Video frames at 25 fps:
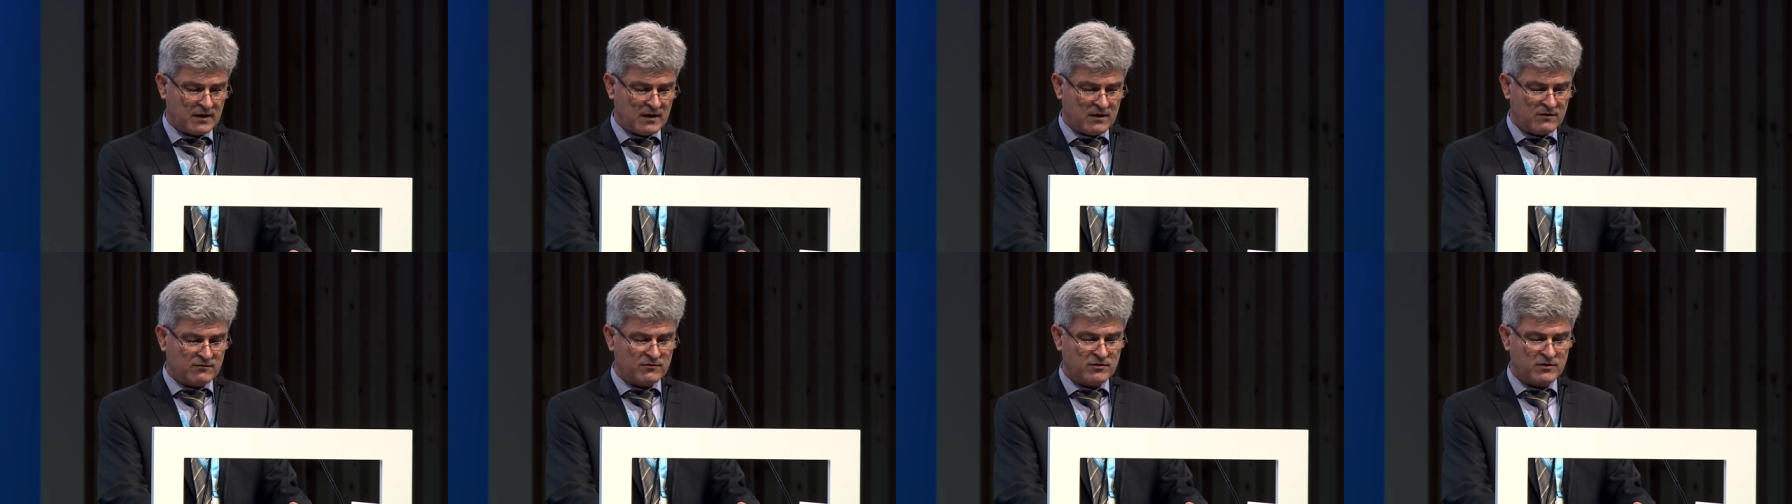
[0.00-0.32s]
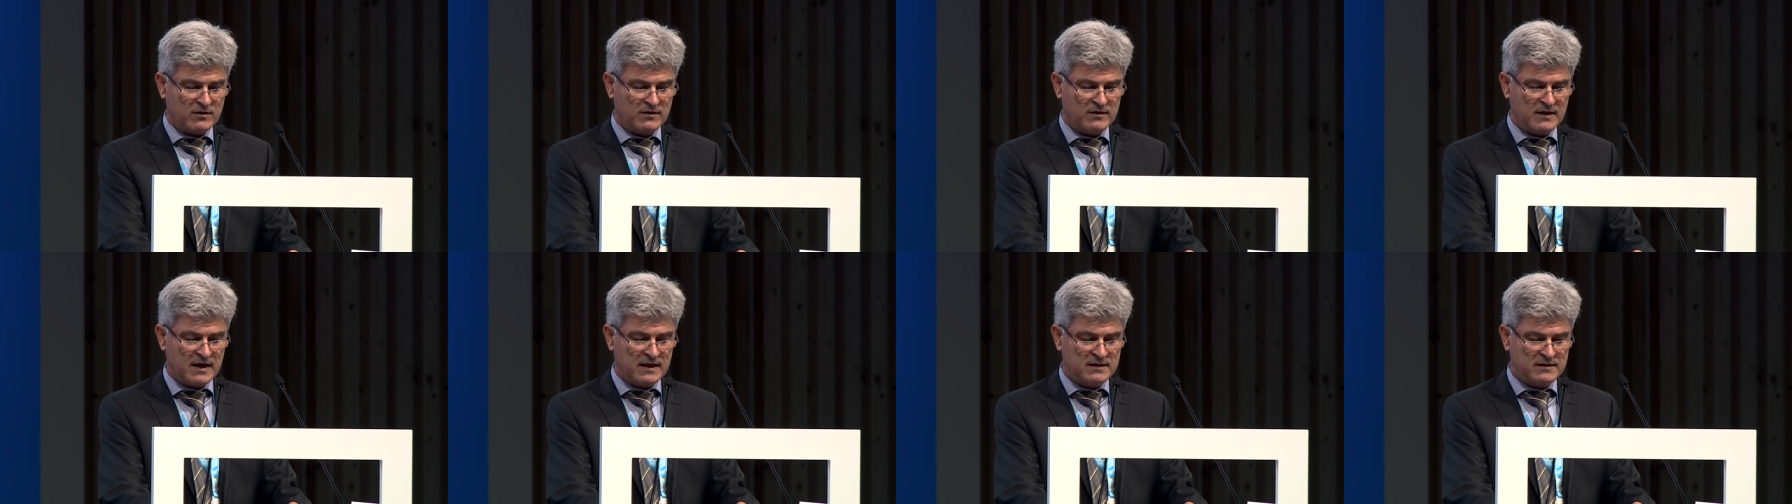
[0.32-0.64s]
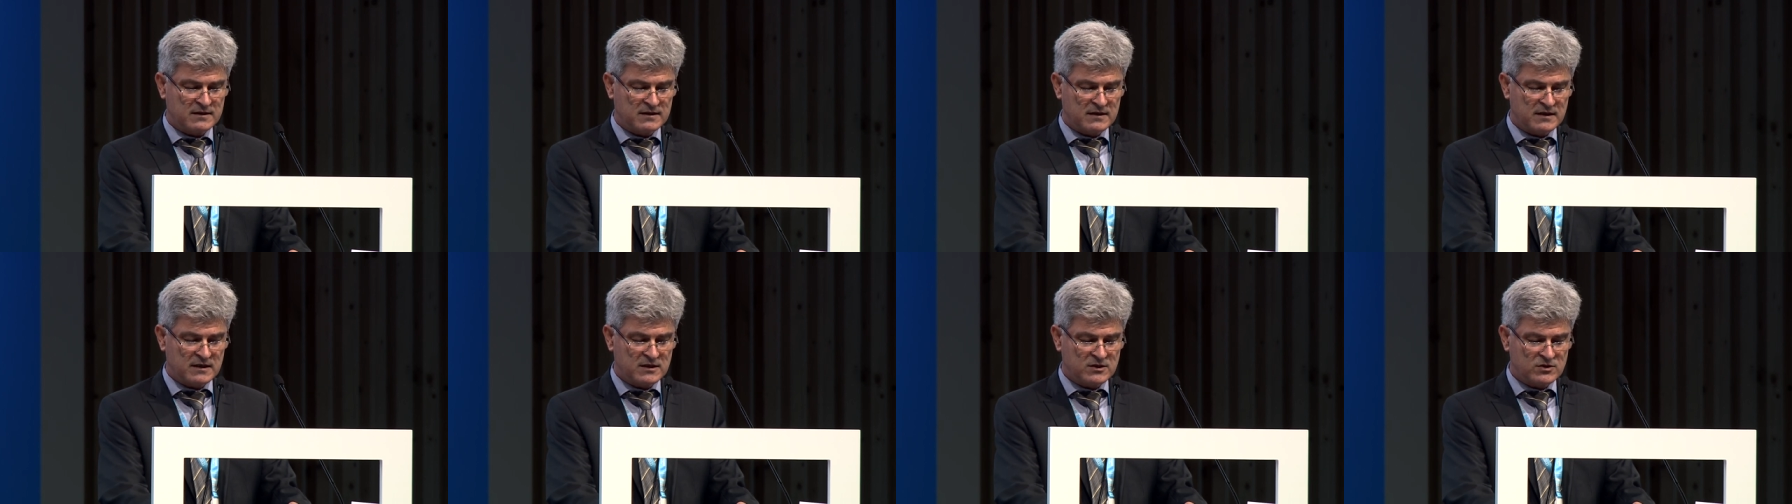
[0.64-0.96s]
For
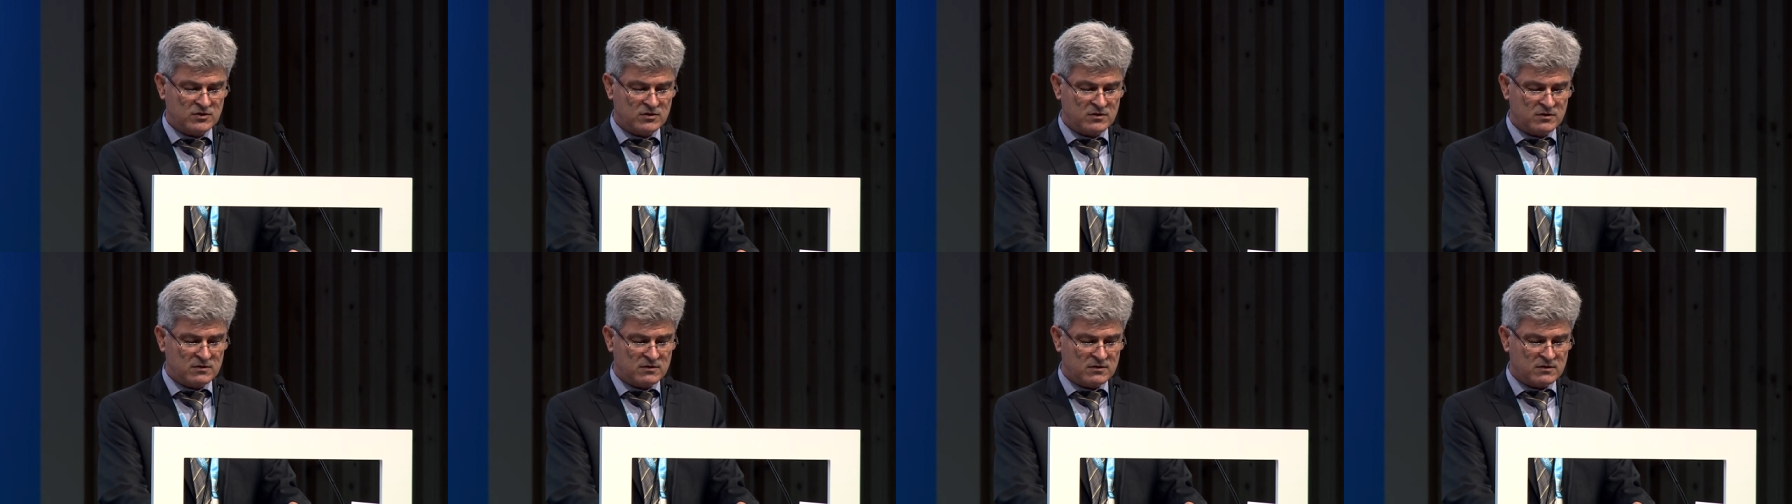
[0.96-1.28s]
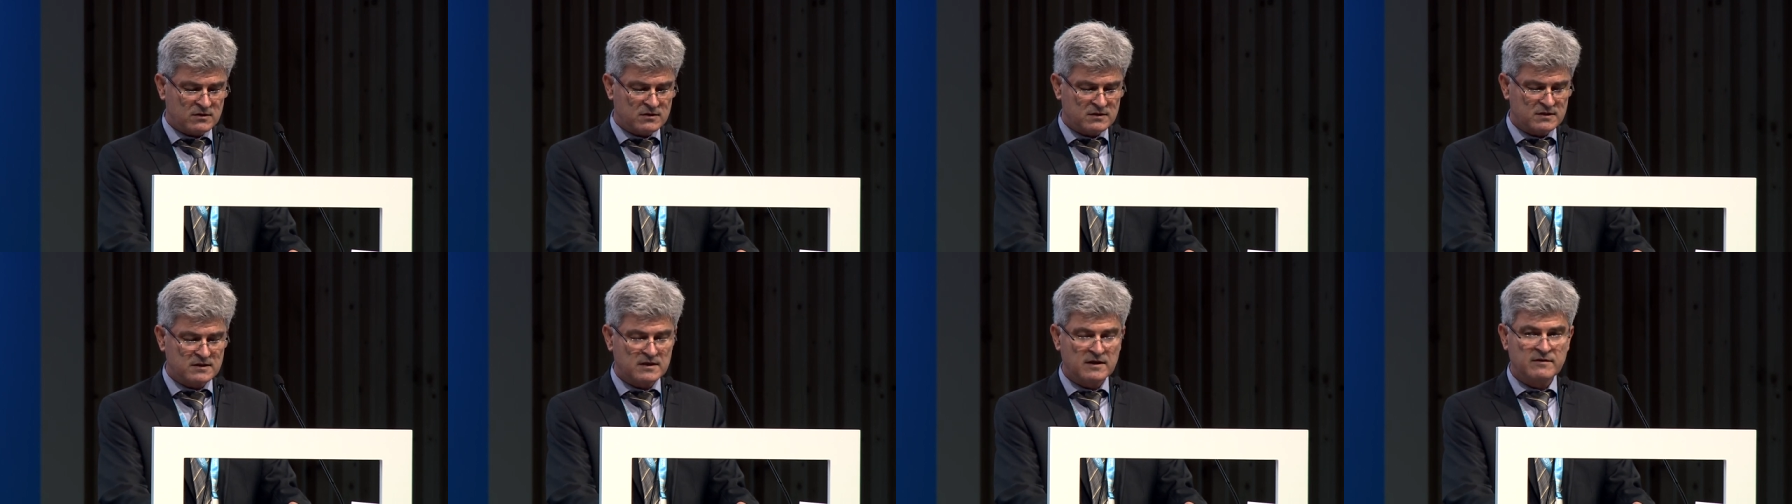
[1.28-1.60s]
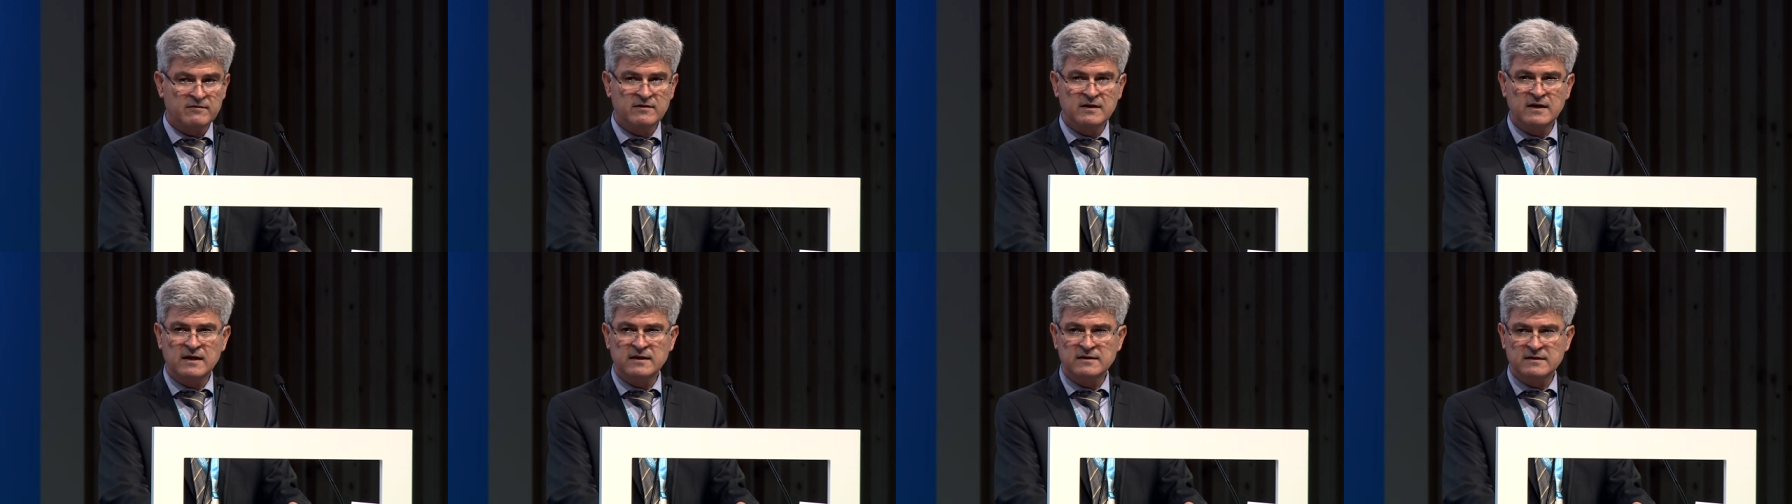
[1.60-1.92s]
that reason,
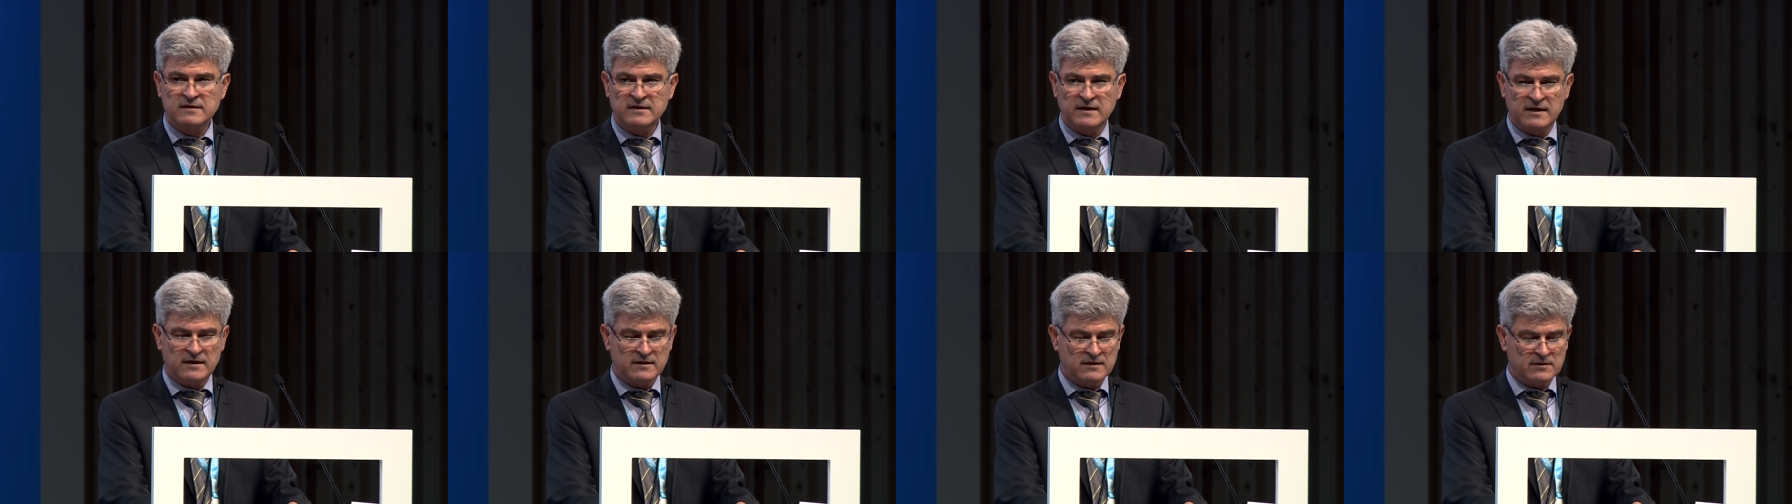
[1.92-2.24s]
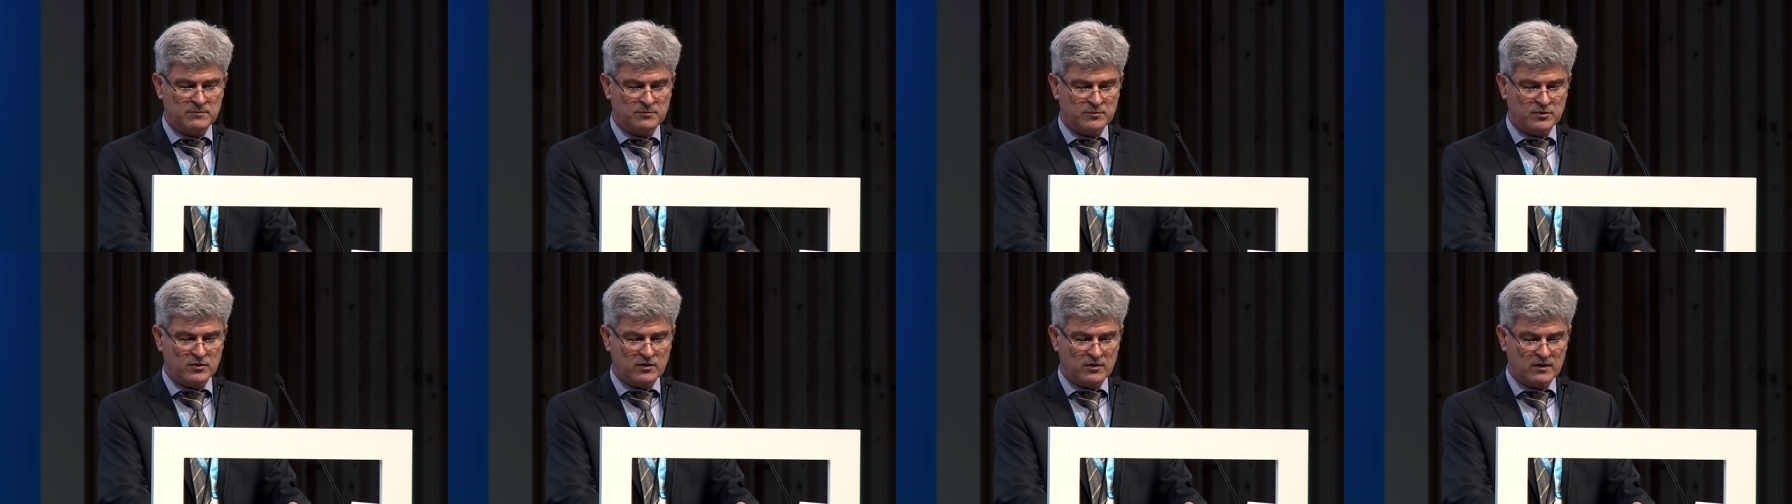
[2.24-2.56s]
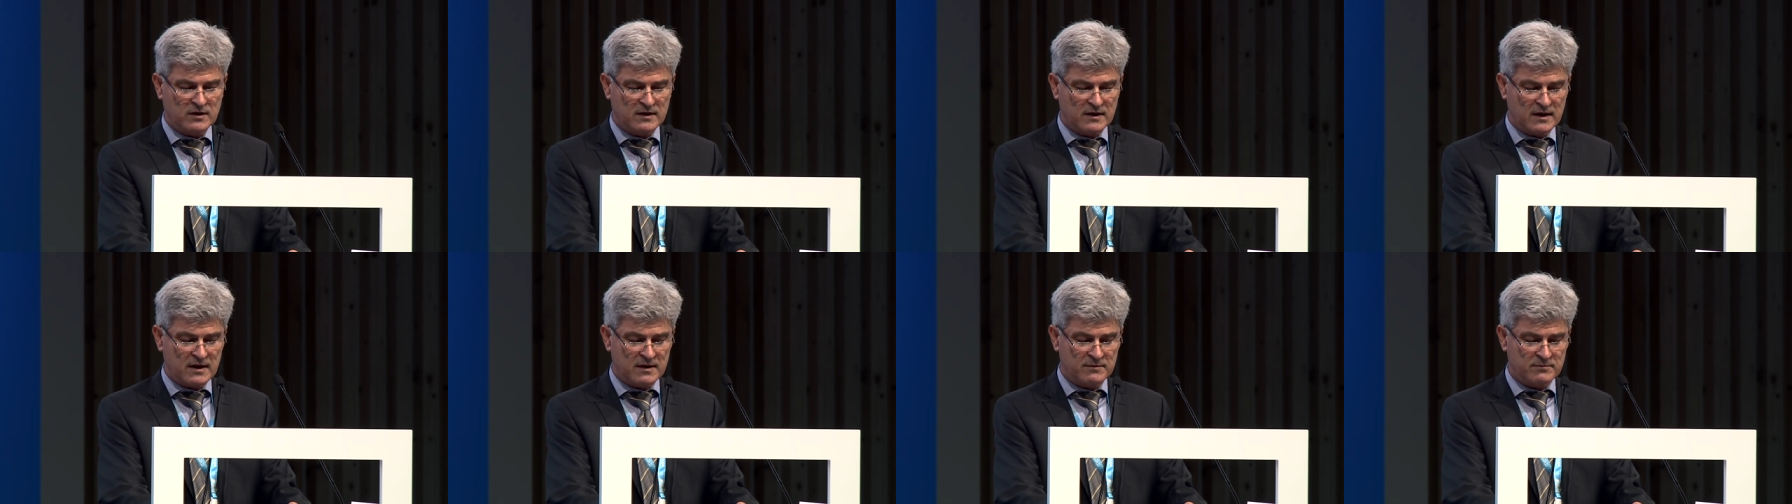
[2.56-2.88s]
several training
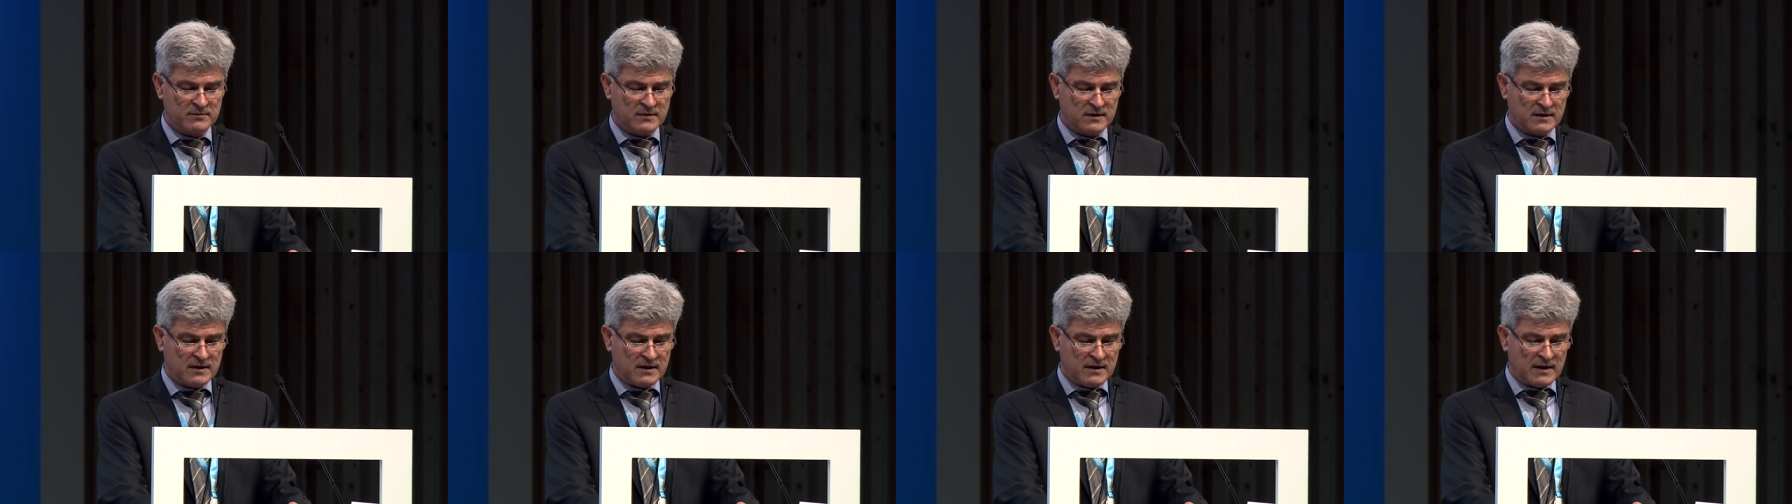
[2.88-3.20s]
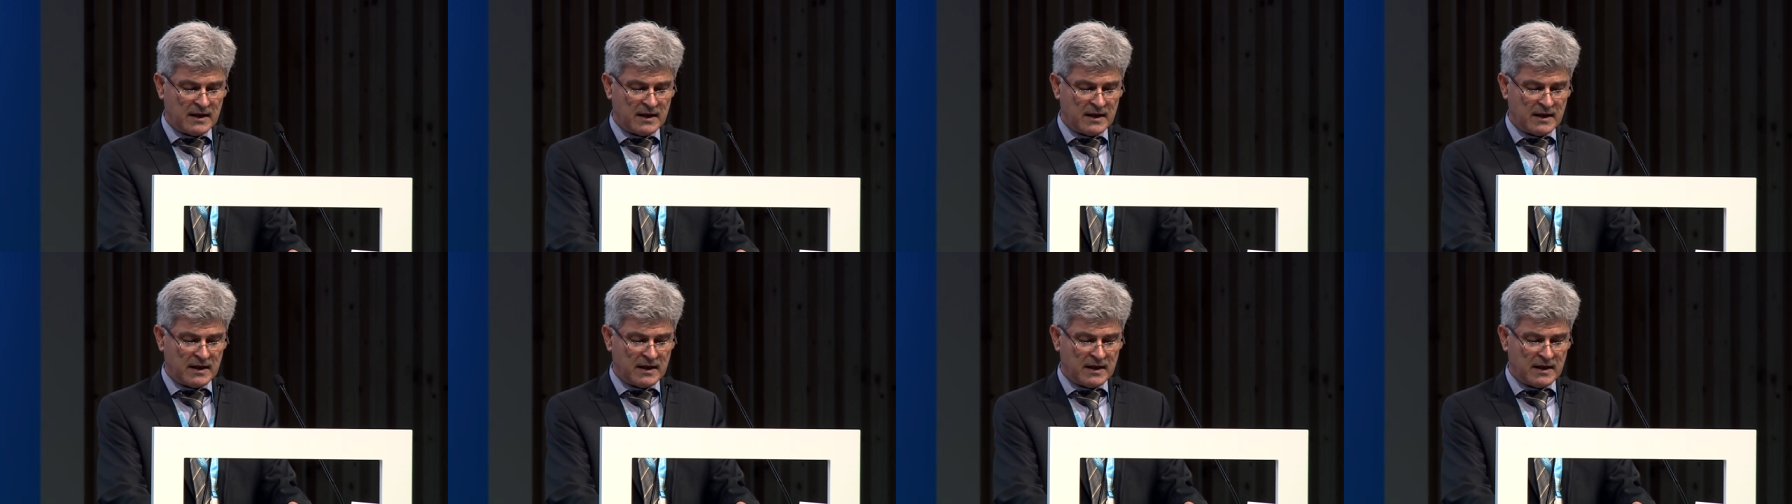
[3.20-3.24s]
programs